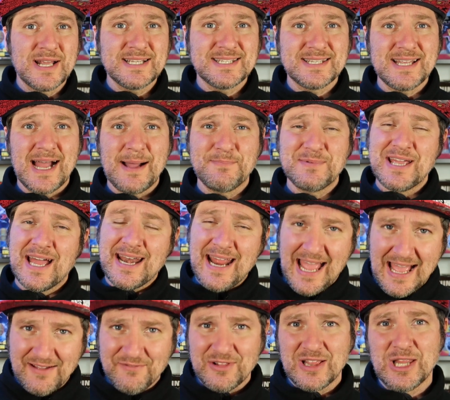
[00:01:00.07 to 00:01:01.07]
I stopped at, I
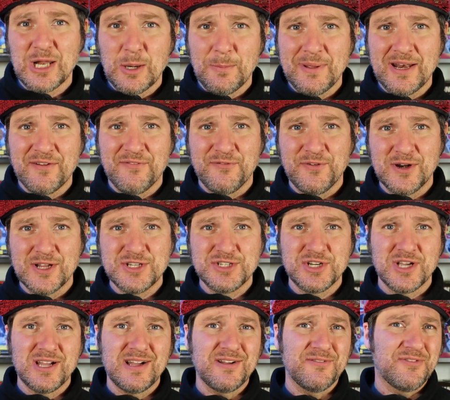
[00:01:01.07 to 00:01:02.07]
have a little bit of footage
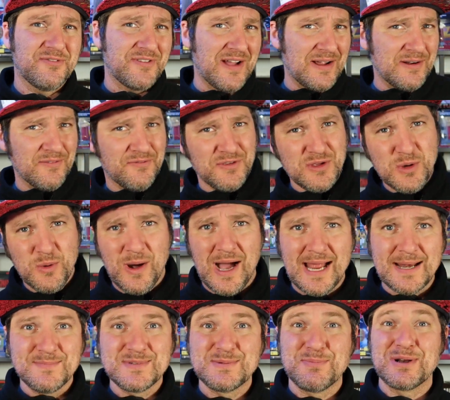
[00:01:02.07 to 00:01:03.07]
of, found a few
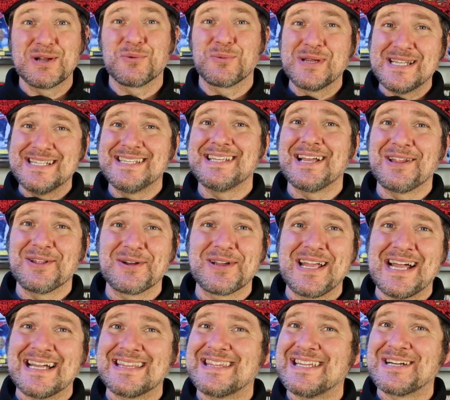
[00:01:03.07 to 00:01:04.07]
items, but a reseller
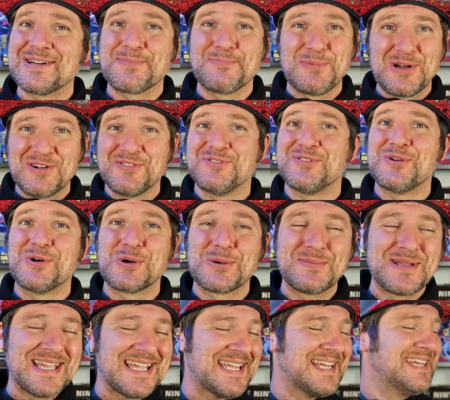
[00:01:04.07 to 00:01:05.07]
got there before
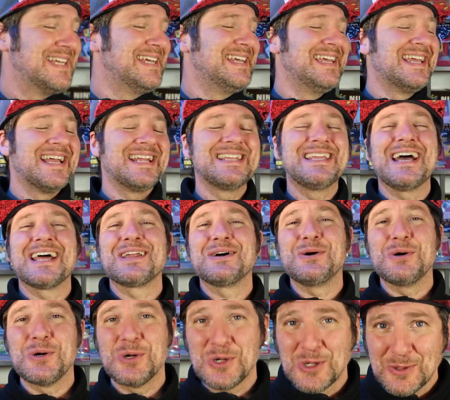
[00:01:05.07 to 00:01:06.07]
me and got a
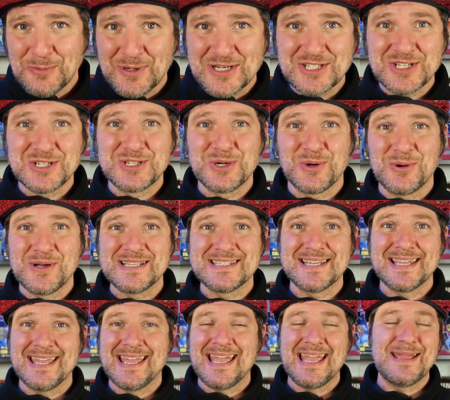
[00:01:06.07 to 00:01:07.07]
whole bunch of toys
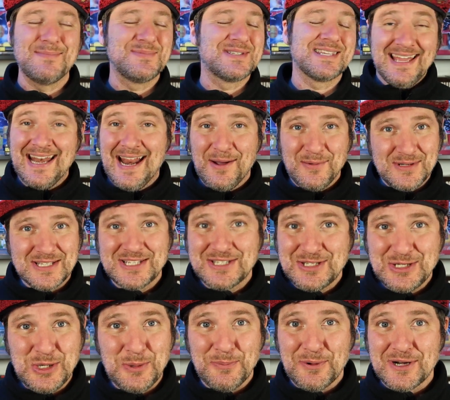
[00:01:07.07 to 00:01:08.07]
and games, and I was
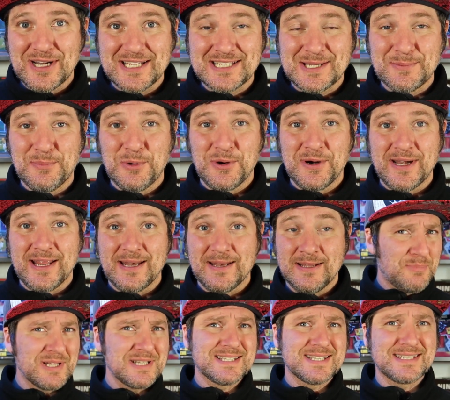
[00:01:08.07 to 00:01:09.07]
super disappointed.
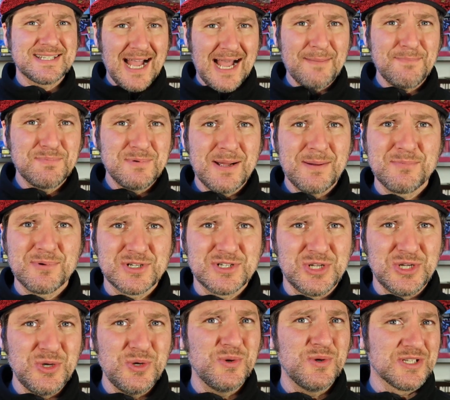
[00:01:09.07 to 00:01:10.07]
But stop number
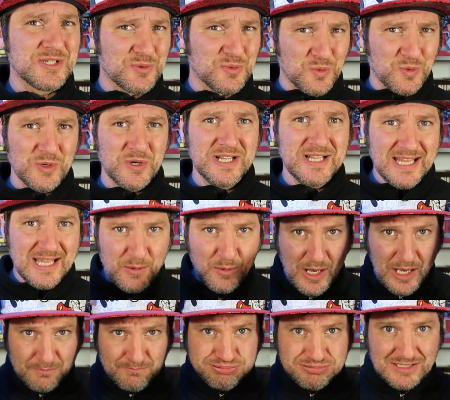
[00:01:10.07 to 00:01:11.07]
2 is really
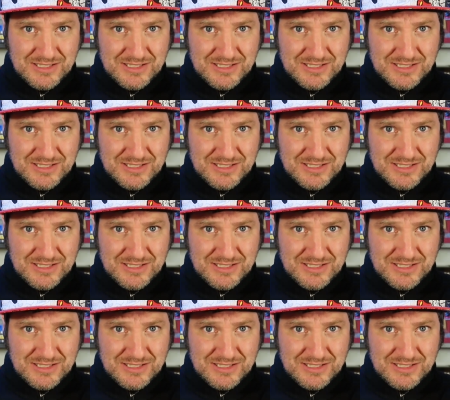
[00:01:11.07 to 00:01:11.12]
where